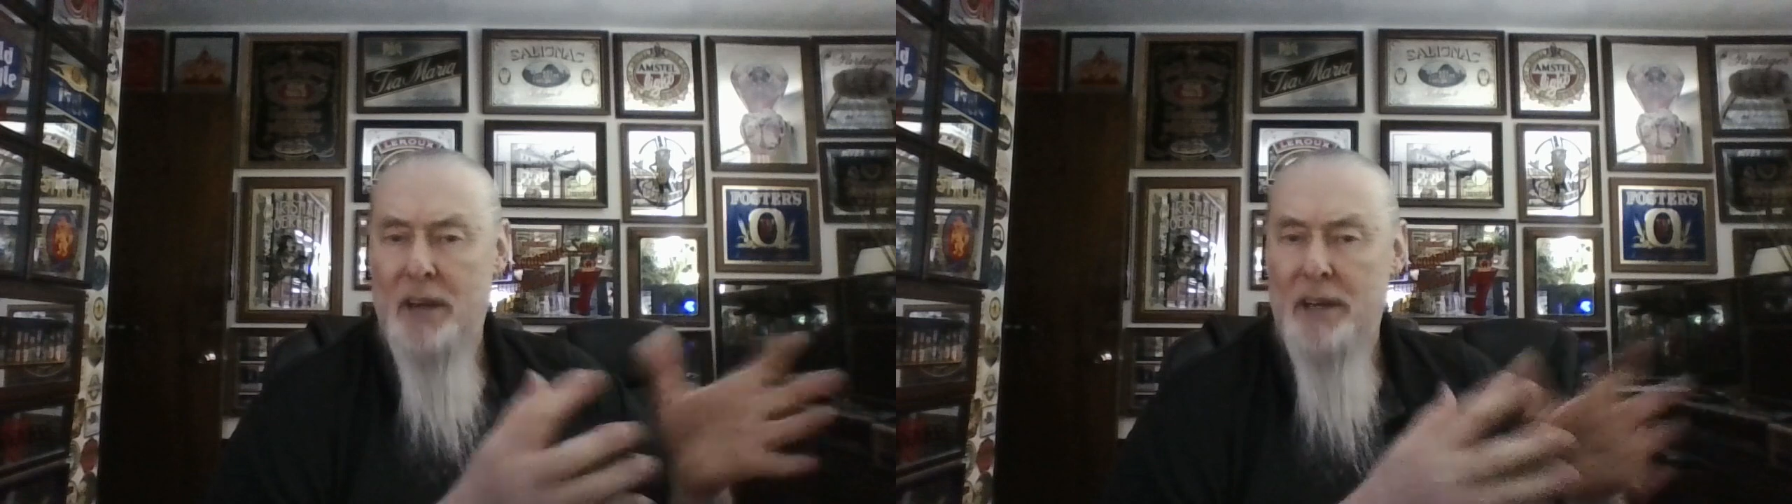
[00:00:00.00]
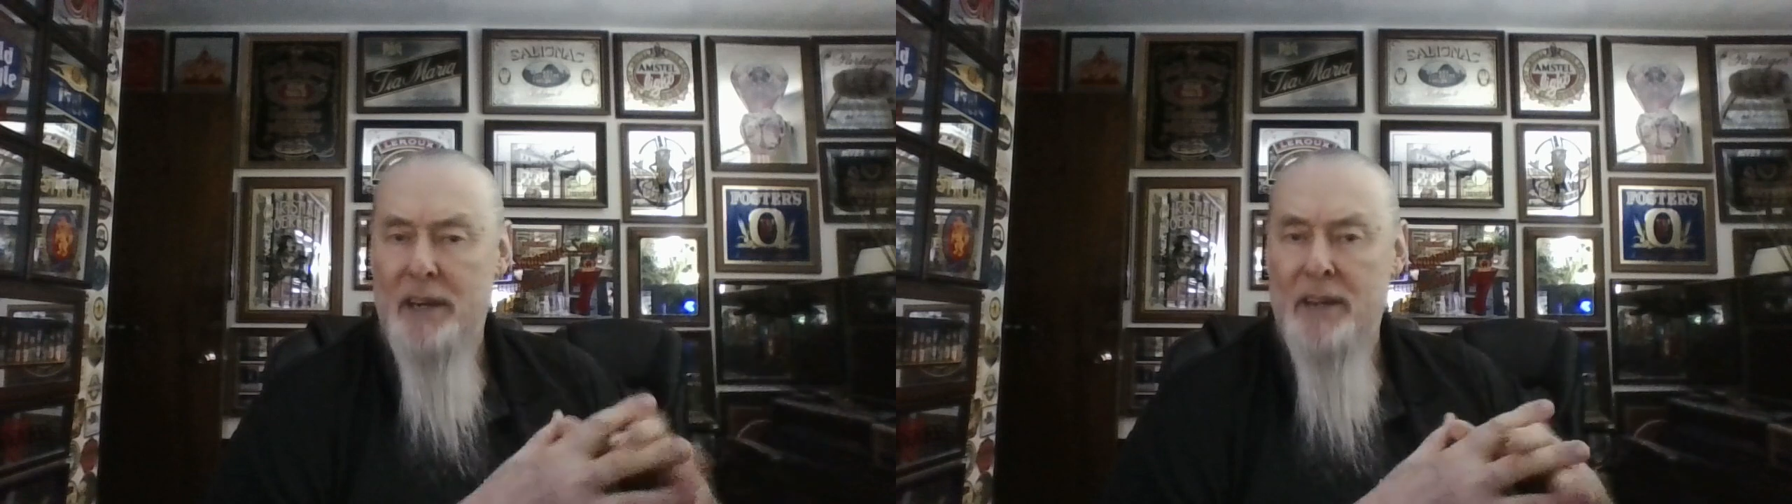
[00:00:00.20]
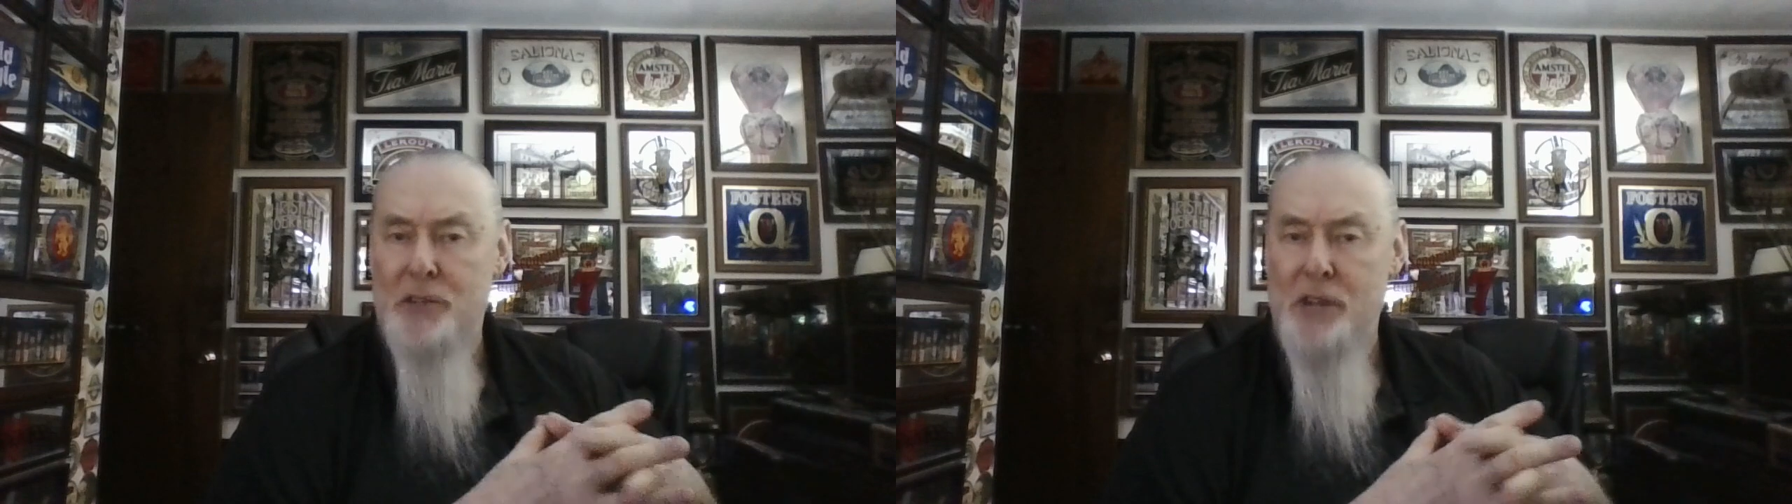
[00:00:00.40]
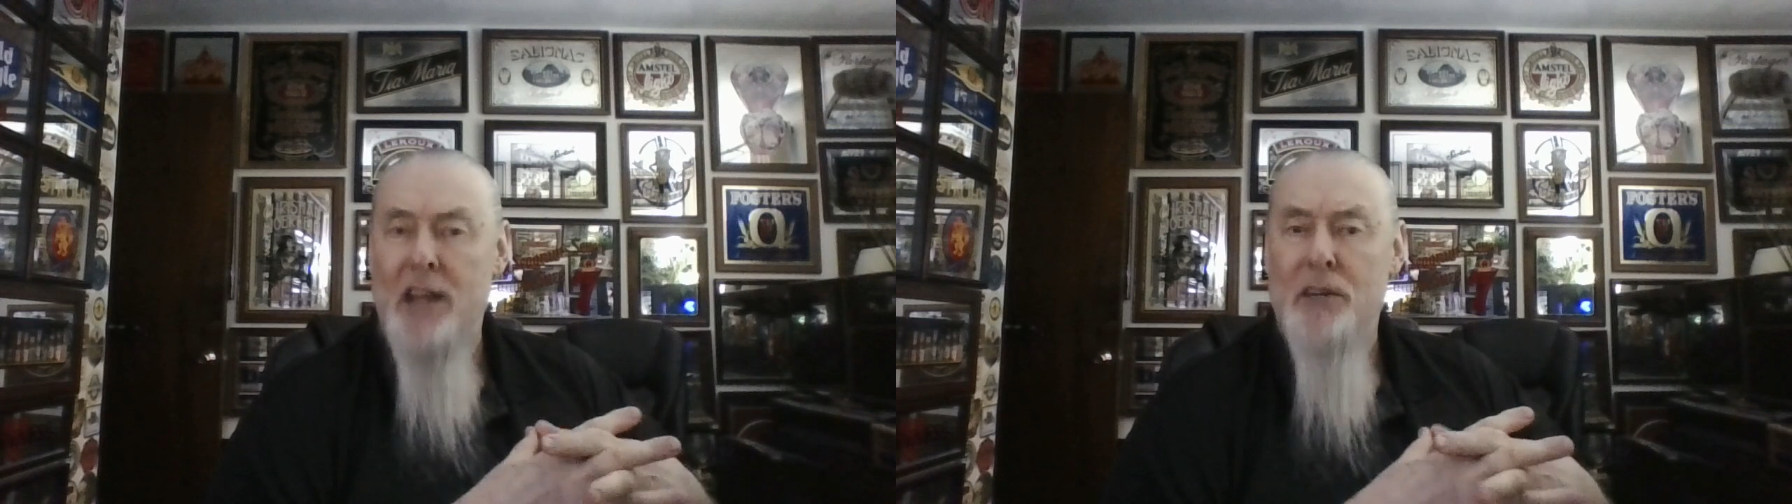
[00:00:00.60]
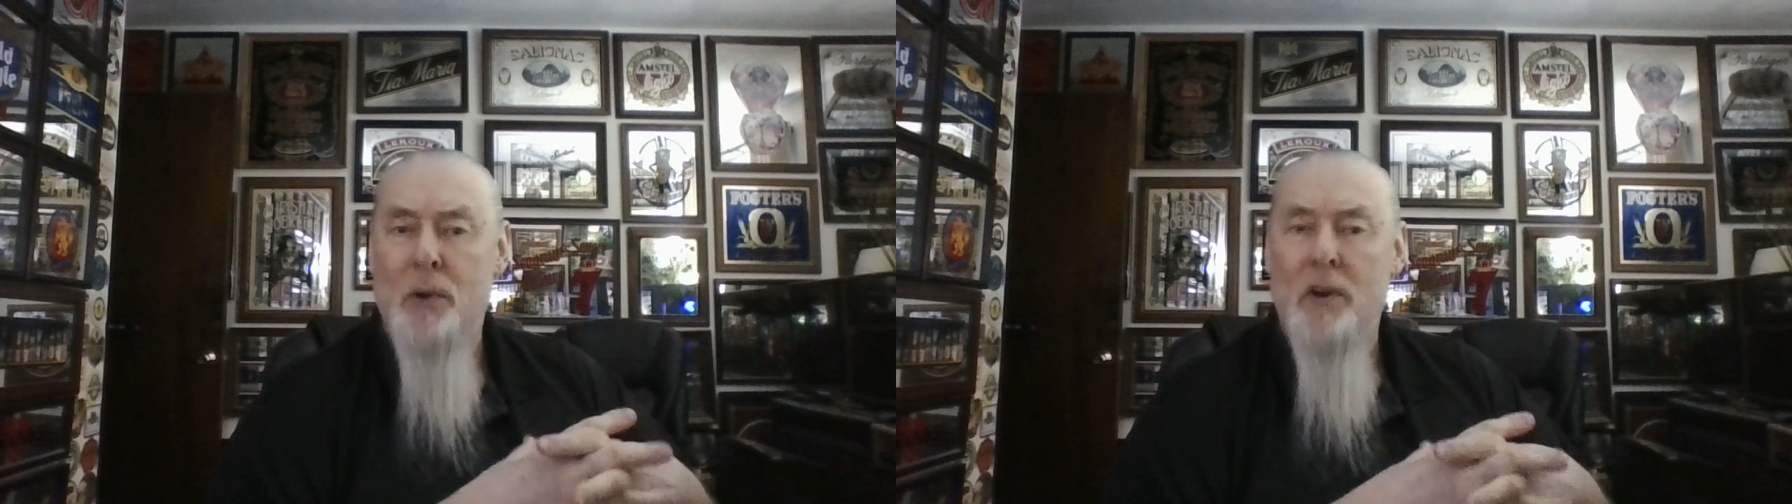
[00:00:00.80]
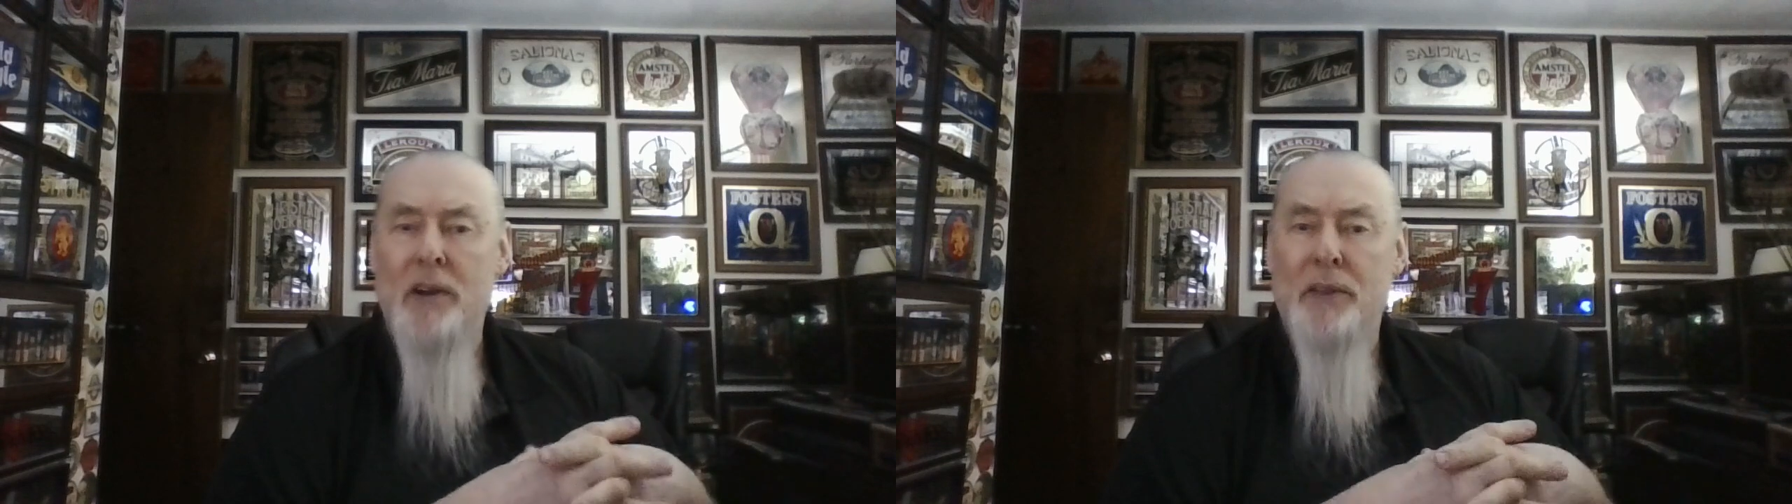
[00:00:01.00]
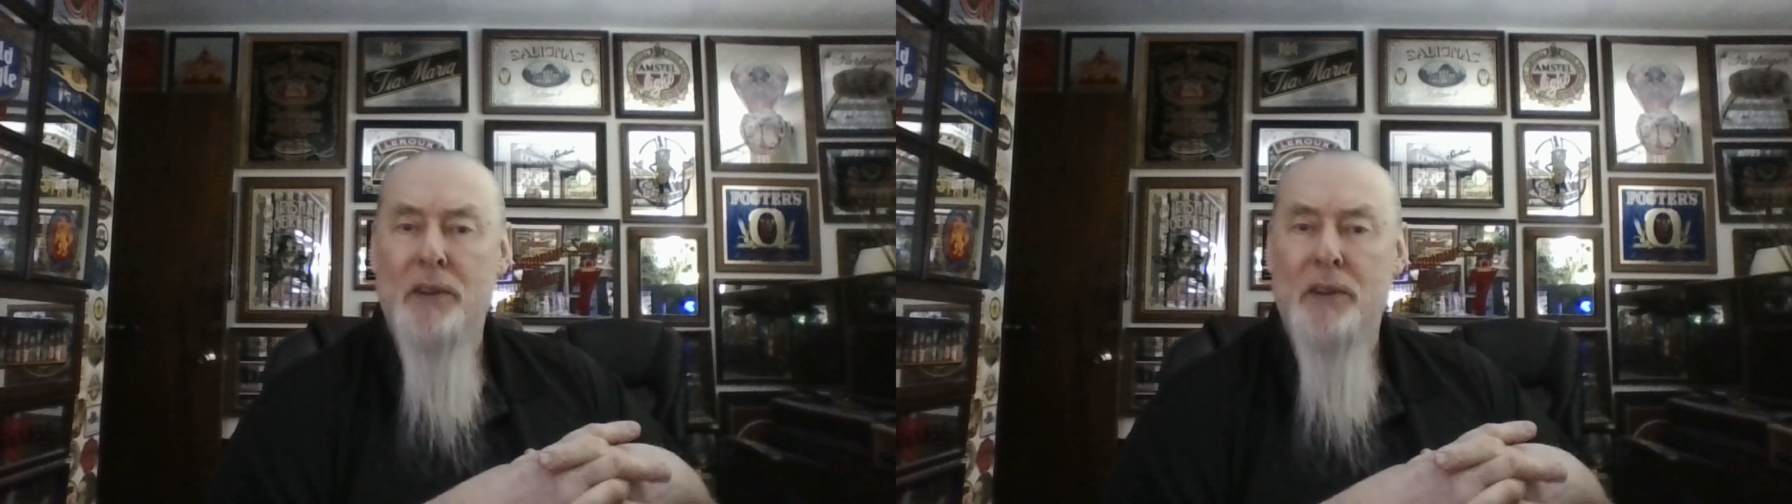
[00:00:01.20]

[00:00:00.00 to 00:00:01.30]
on there January